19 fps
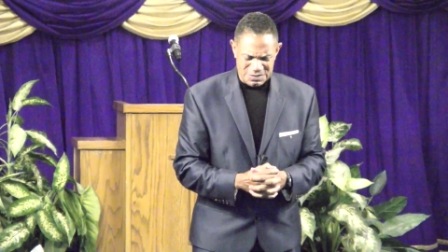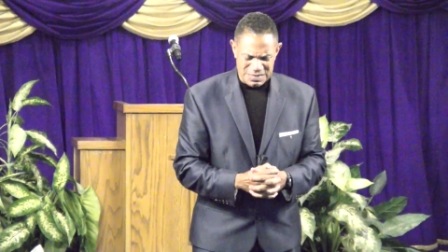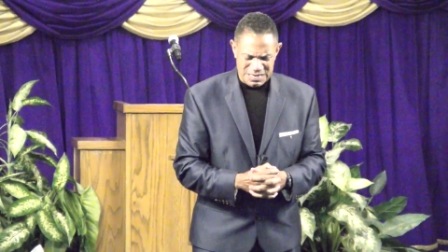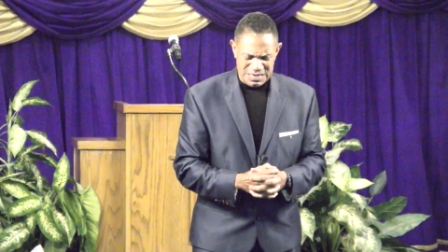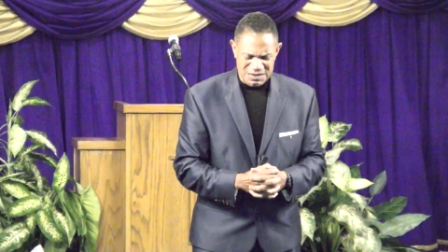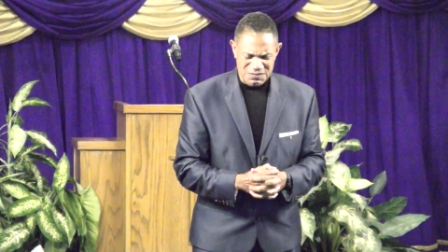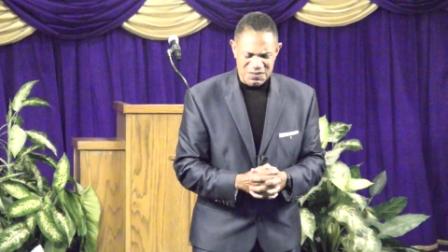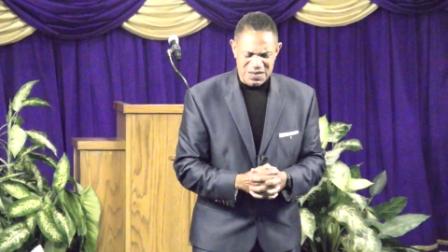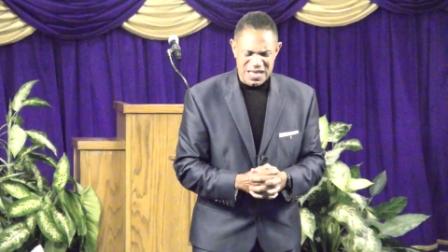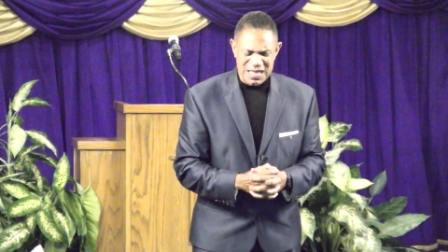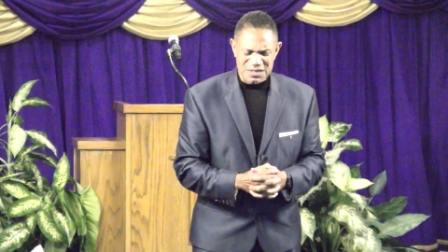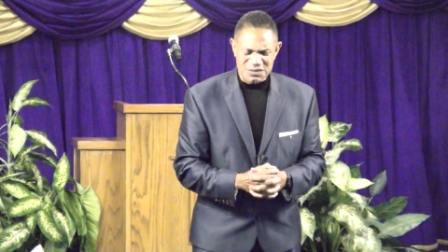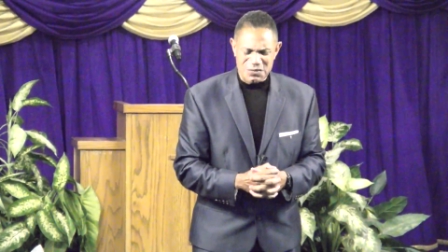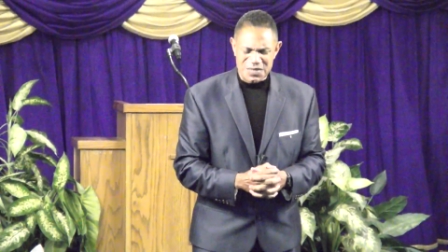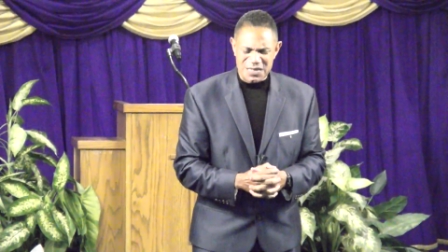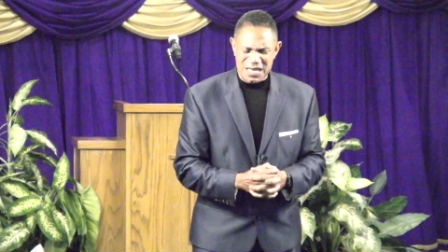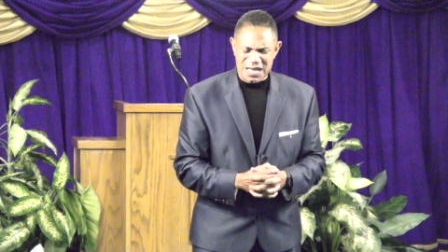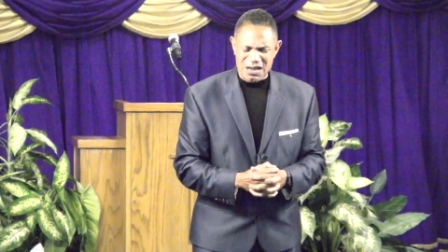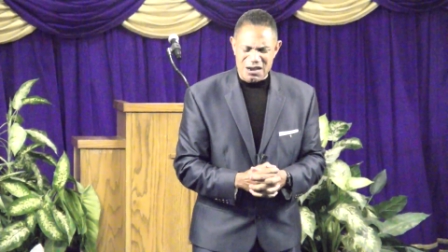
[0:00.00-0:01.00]
And Father,
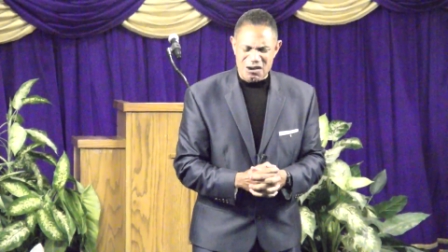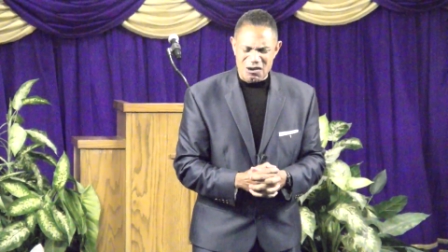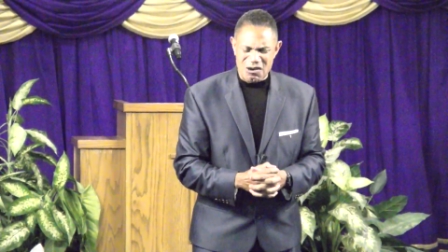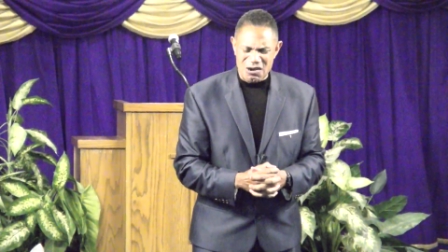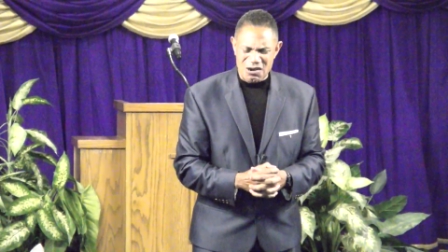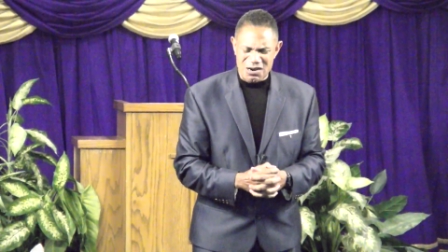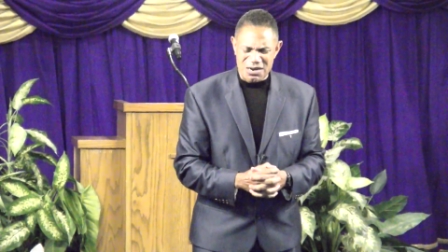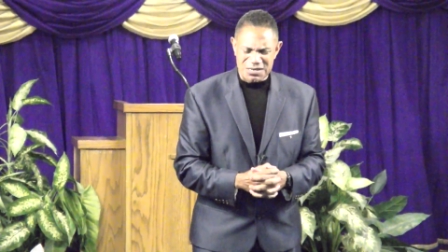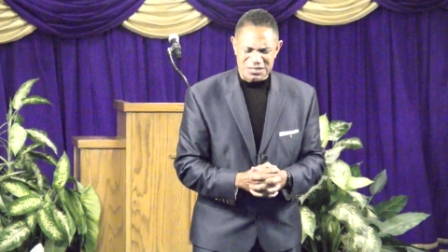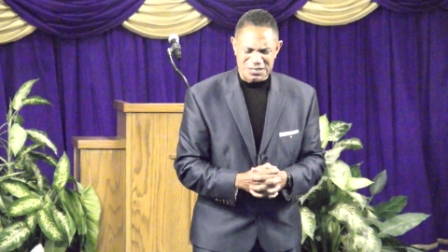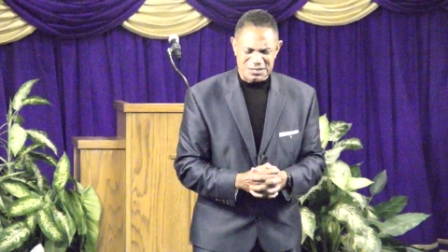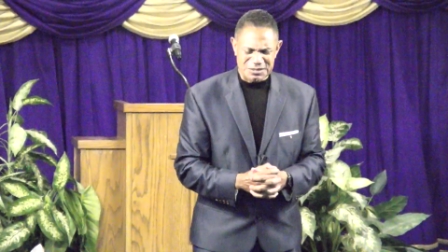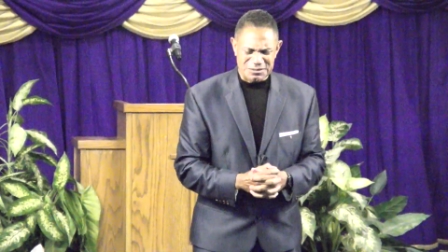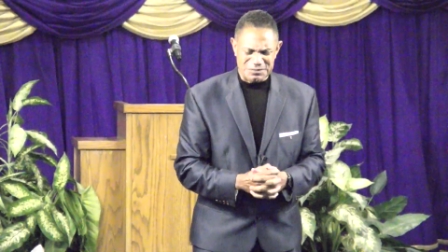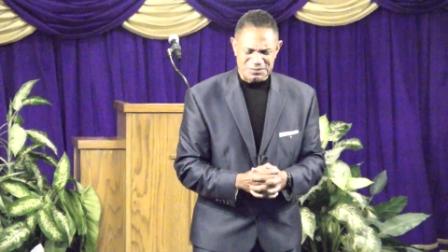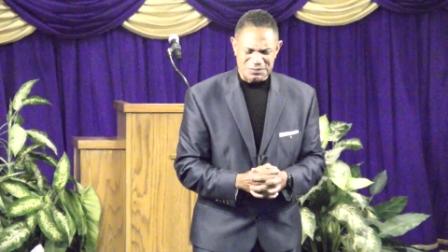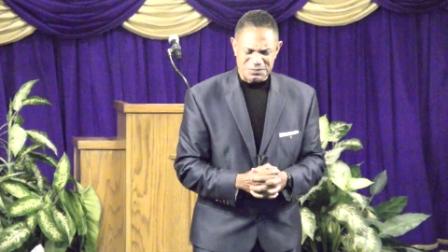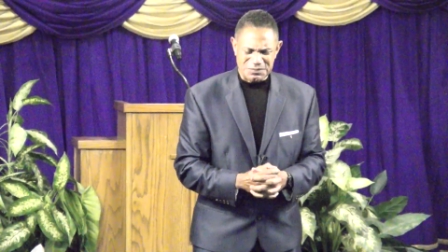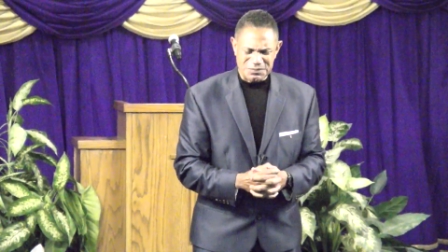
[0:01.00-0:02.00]
with our heart,
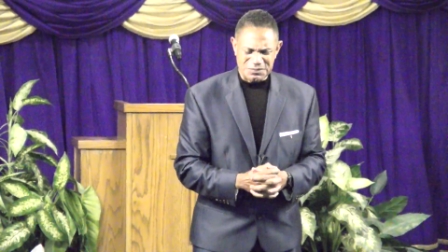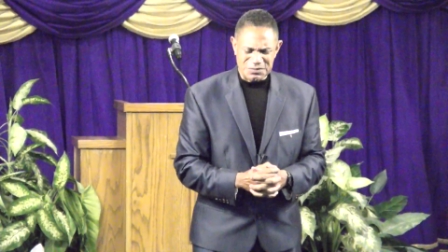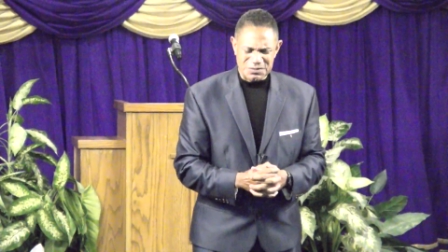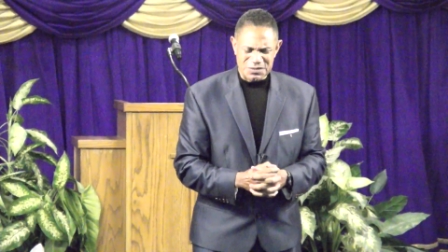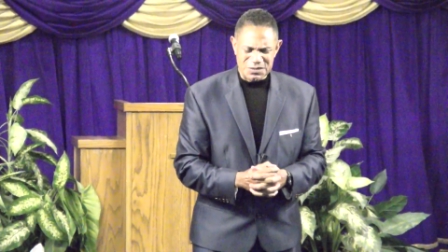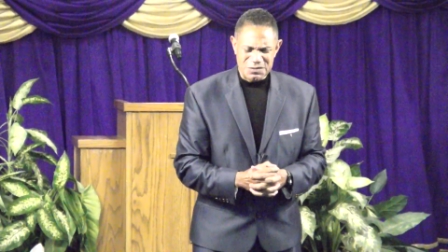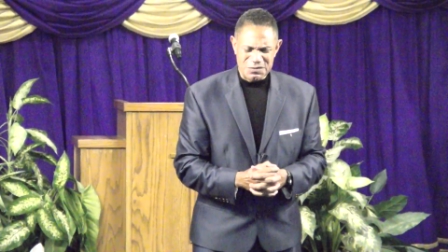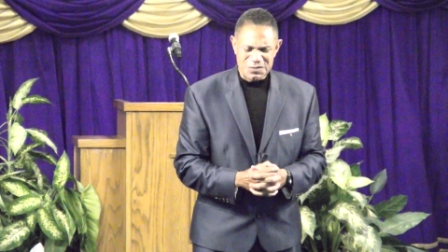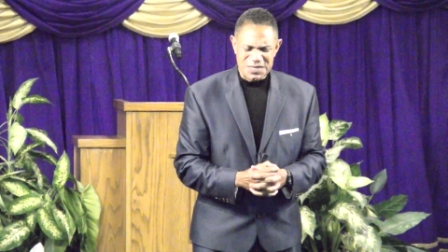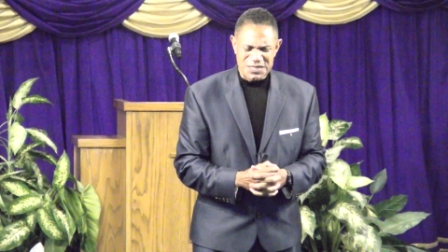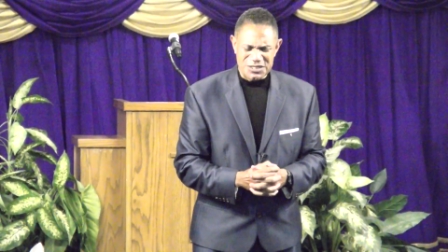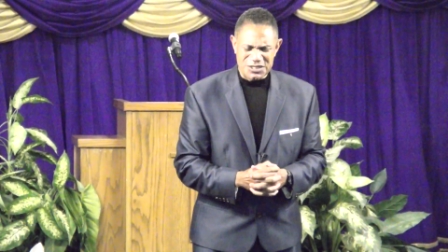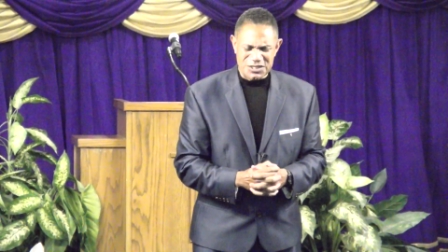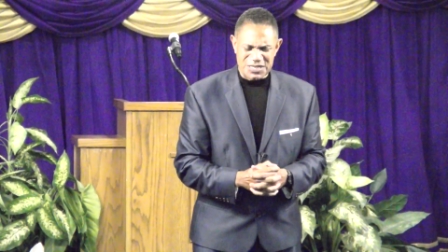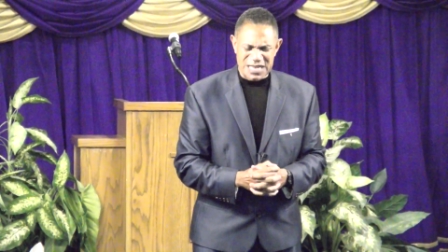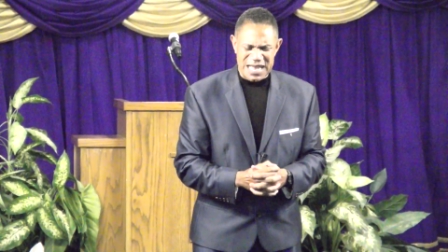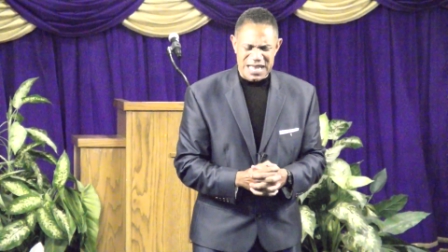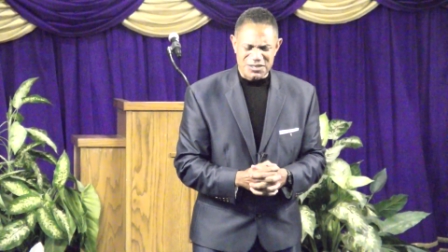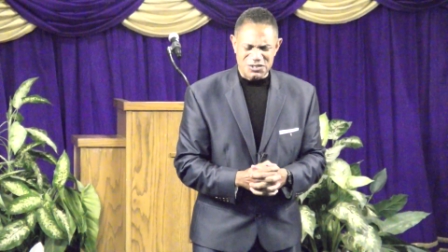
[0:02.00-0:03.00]
we
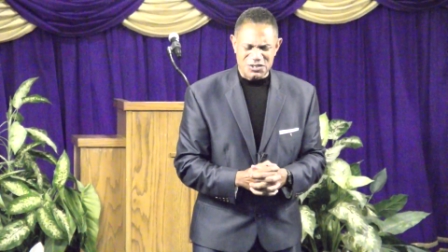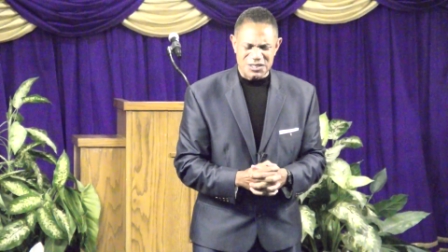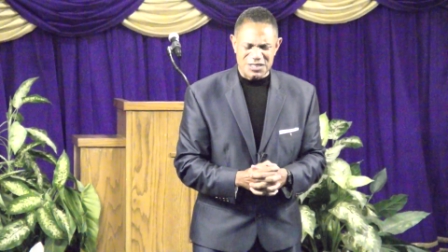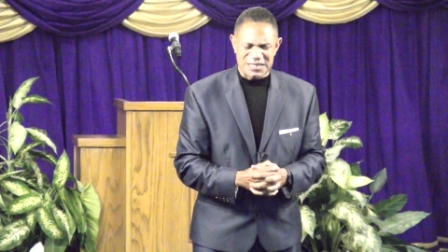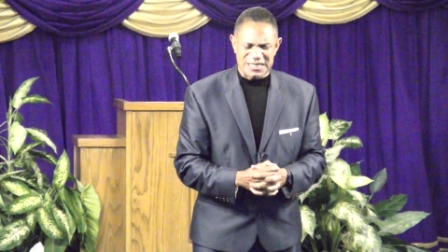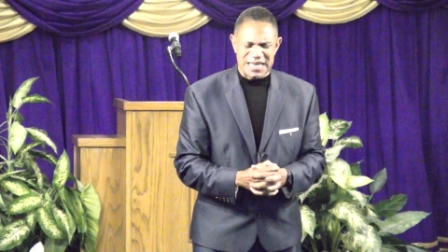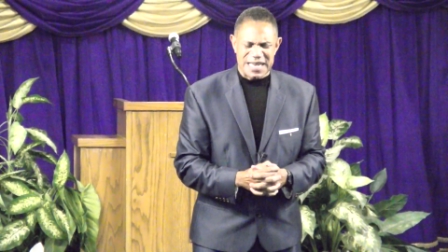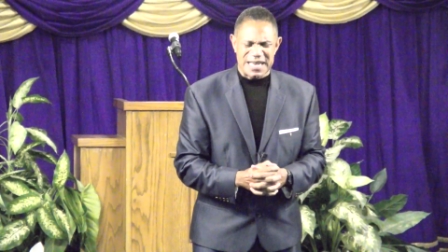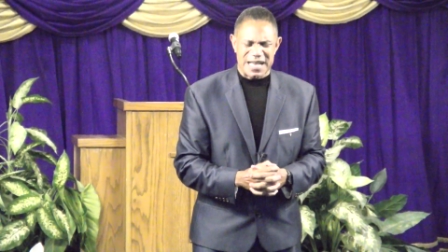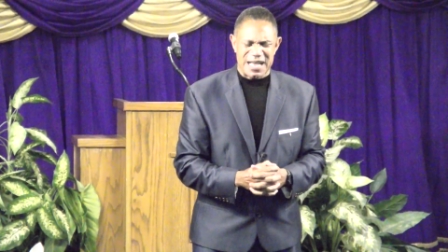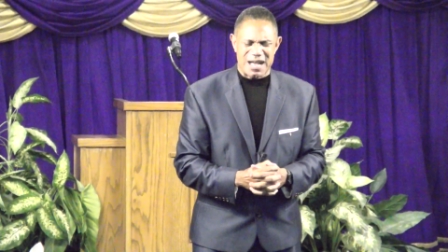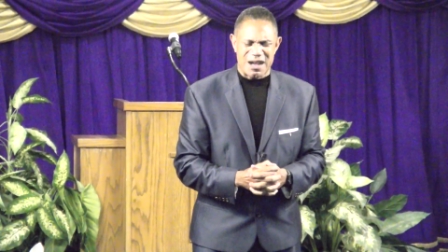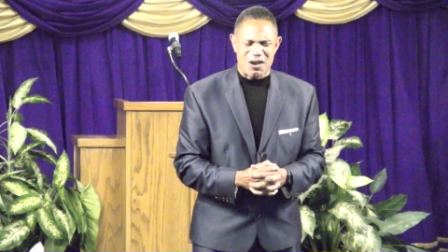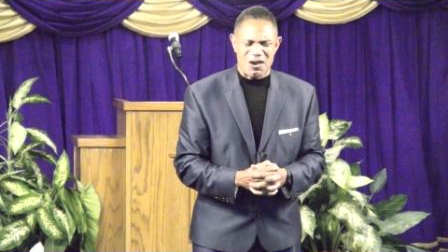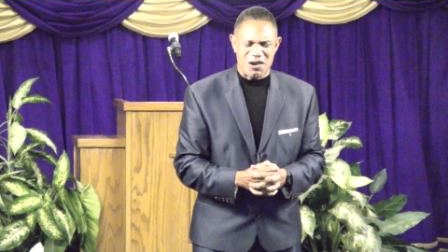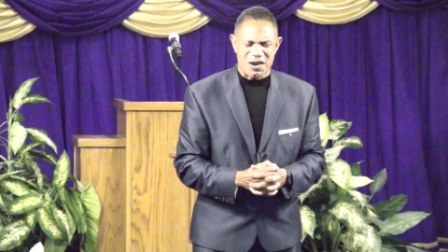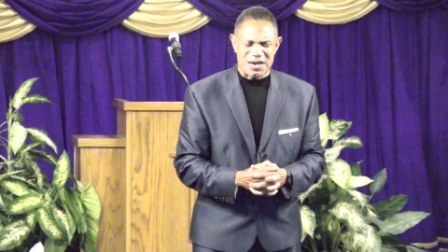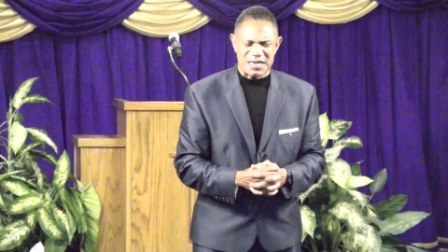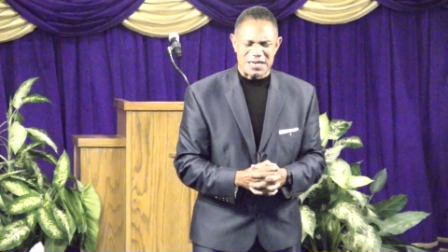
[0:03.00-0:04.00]
just ask you to take our
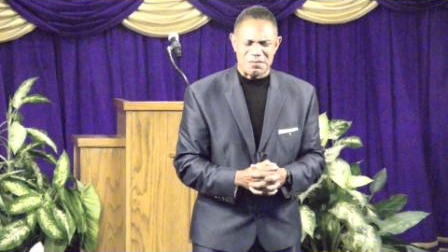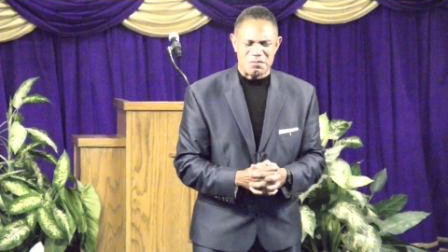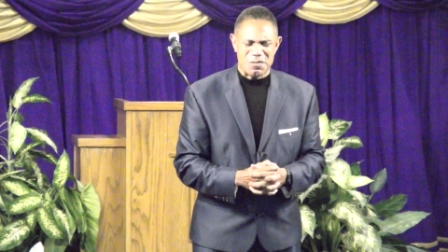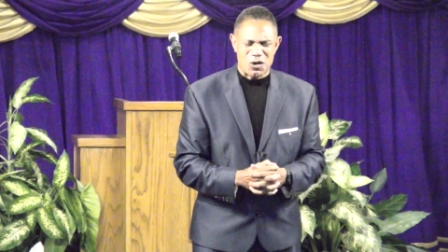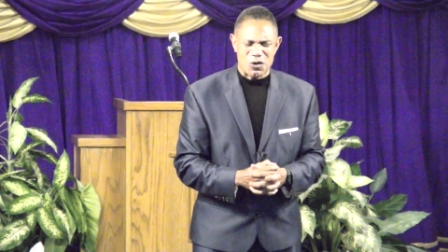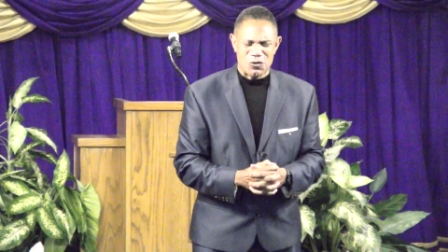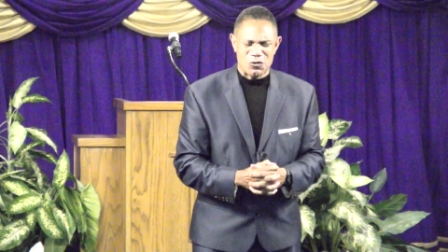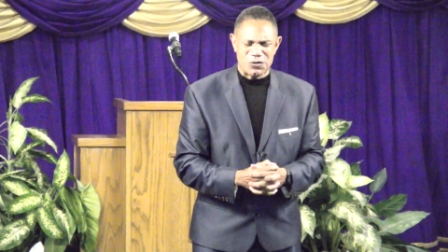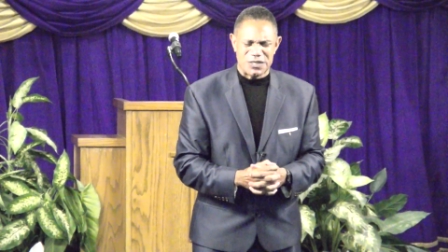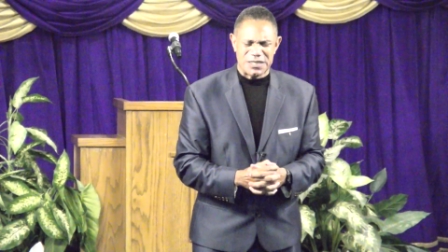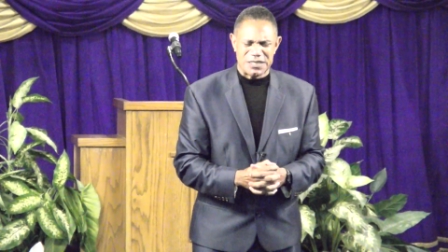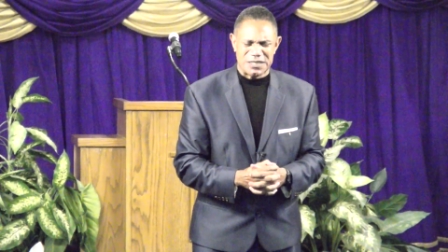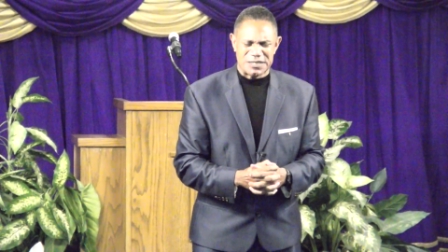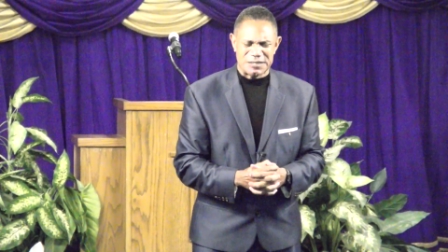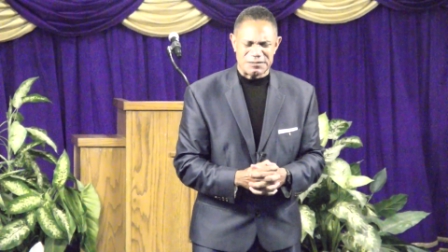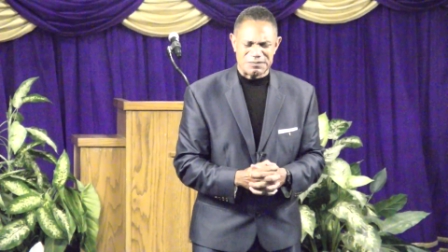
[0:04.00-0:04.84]
heart and mold it,